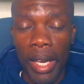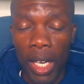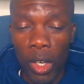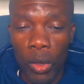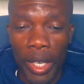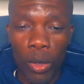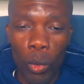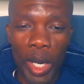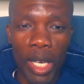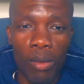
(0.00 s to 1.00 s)
Hello and
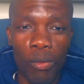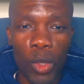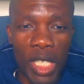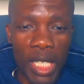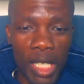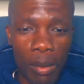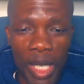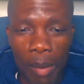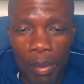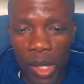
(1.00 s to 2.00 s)
welcome viewers and
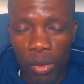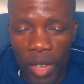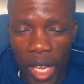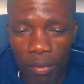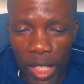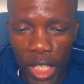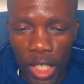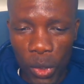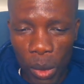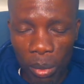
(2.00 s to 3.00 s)
subscribers of AVG
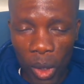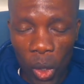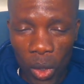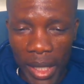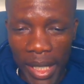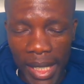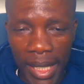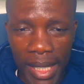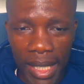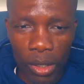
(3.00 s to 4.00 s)
News. Only see
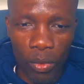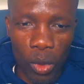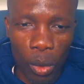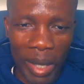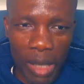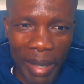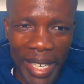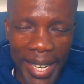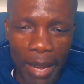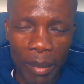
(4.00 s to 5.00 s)
the son of Nube is my
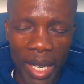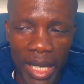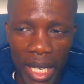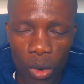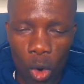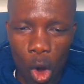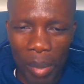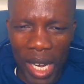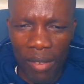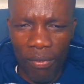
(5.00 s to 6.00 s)
name and I
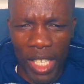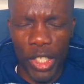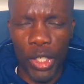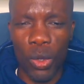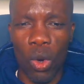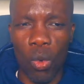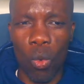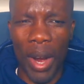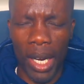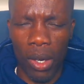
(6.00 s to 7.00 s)
hope I find you all
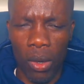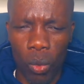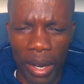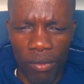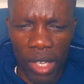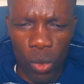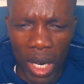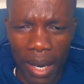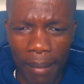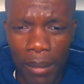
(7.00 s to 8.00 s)
well wherever you
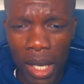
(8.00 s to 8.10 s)
are.